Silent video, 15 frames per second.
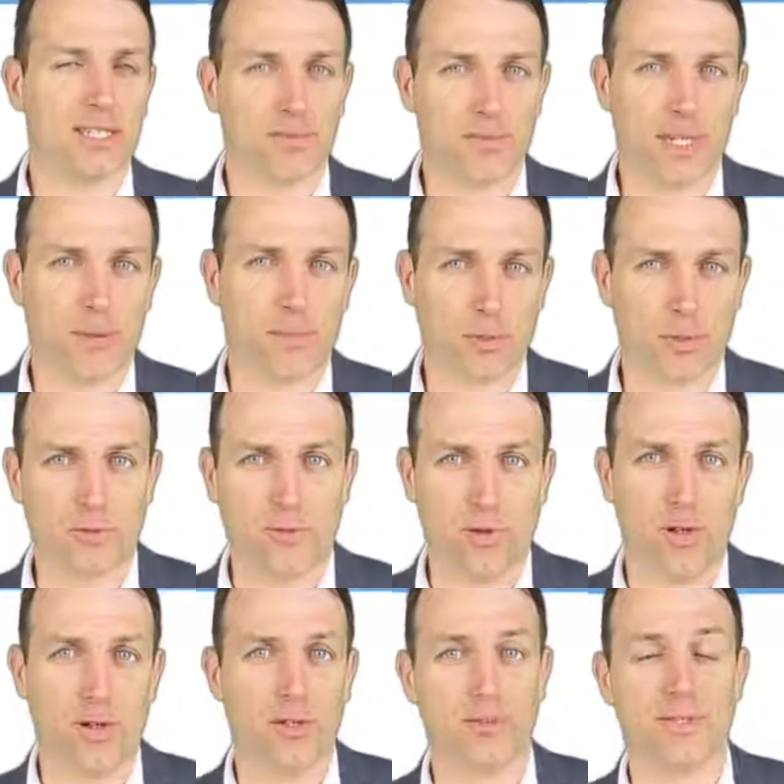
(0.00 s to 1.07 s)
of their
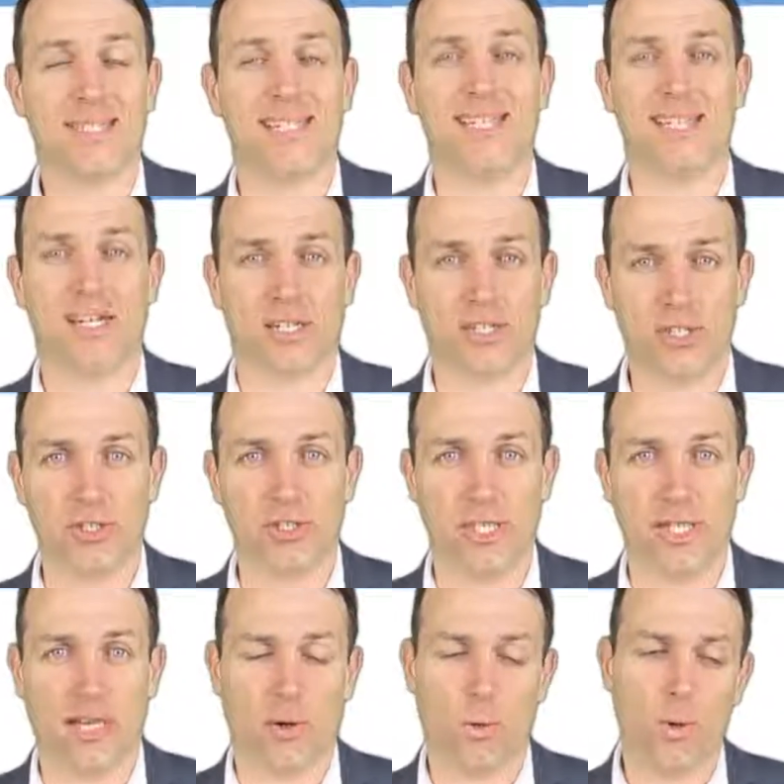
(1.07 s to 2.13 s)
portfolios in
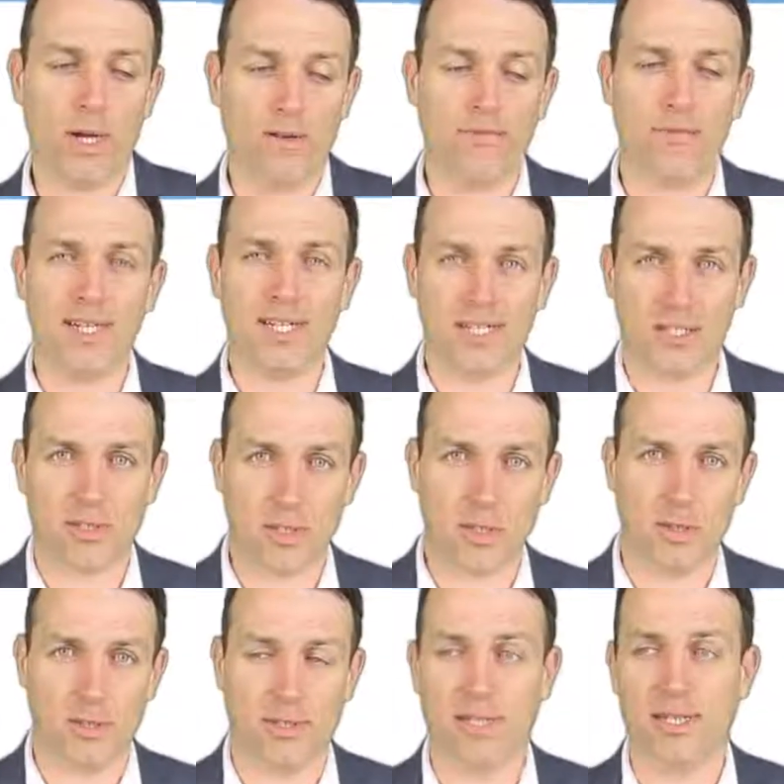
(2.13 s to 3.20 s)
Argentina. When things are
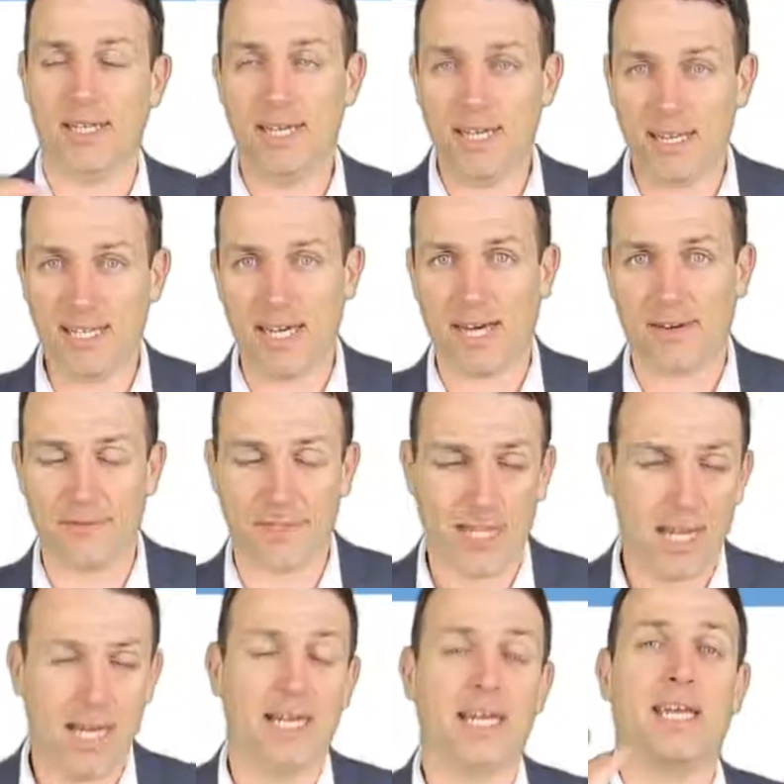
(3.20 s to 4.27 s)
good, ETFs
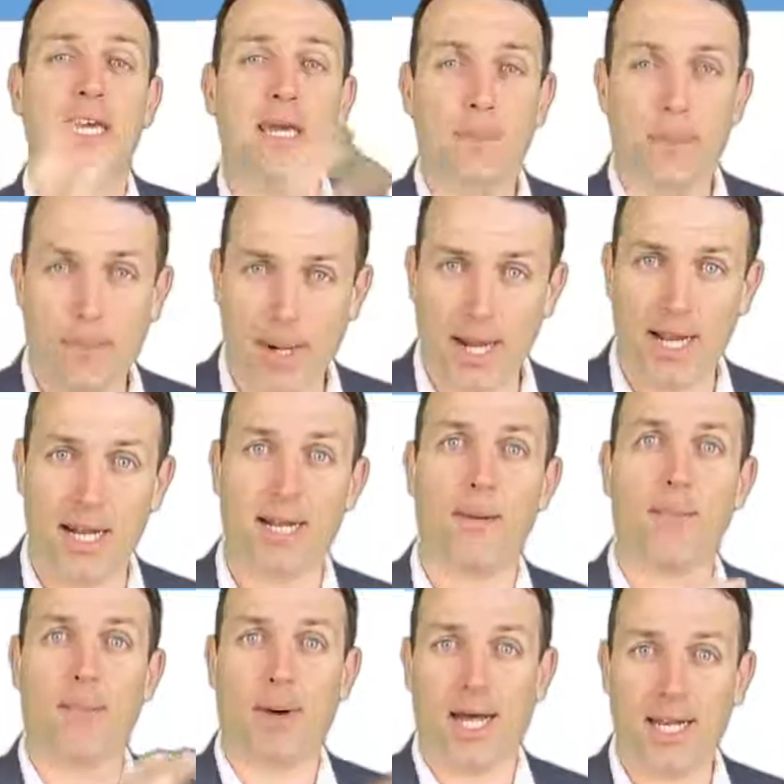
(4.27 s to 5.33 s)
keep piling
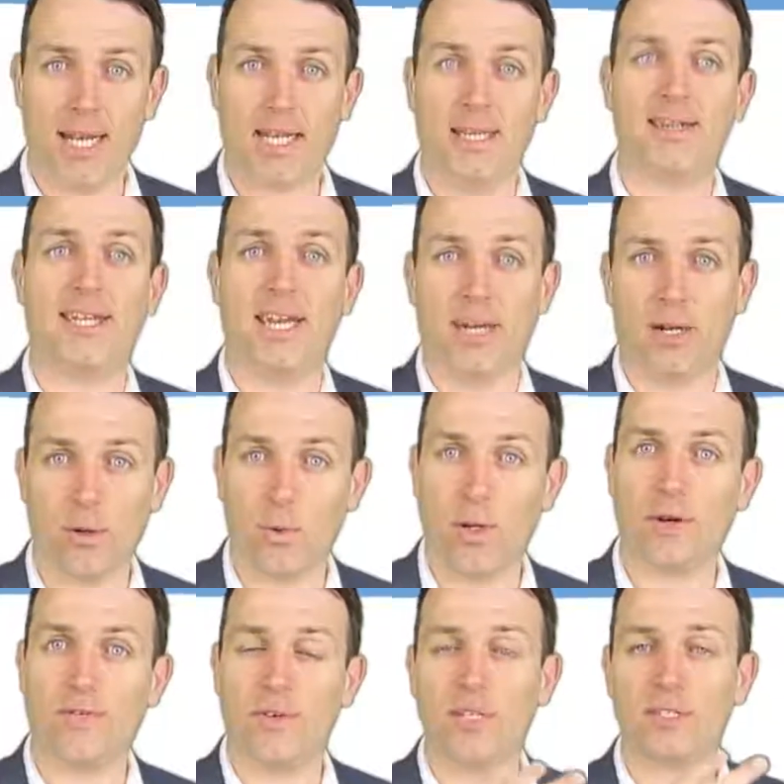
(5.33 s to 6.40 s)
money there
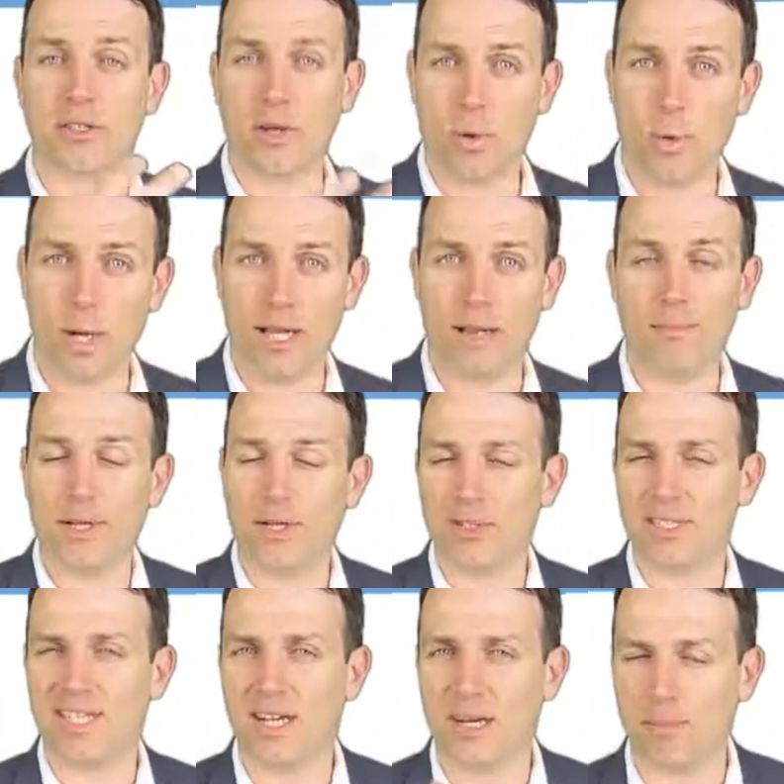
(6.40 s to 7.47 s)
where things go well
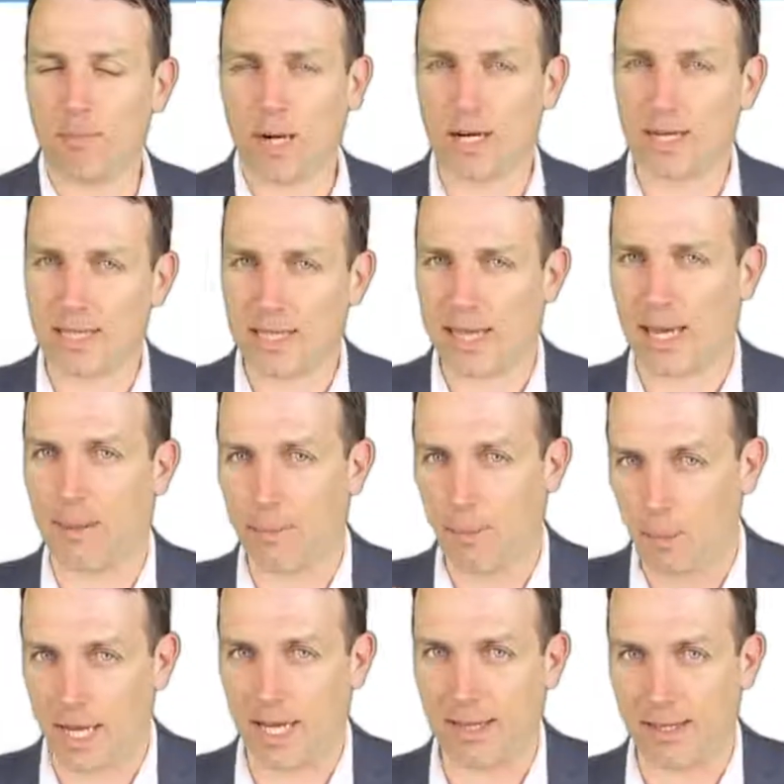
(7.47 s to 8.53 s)
because they are market cap
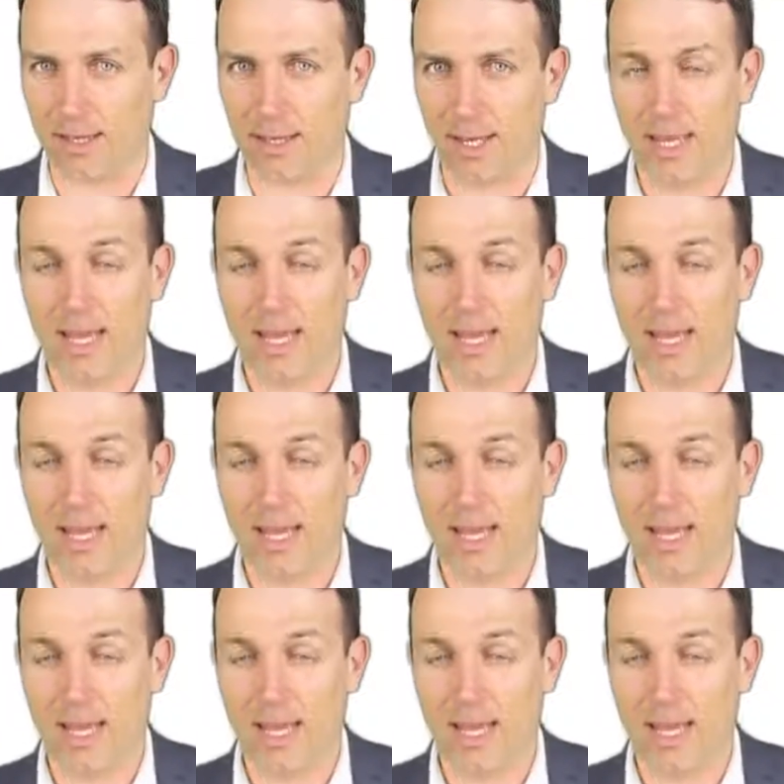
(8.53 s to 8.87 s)
weighted.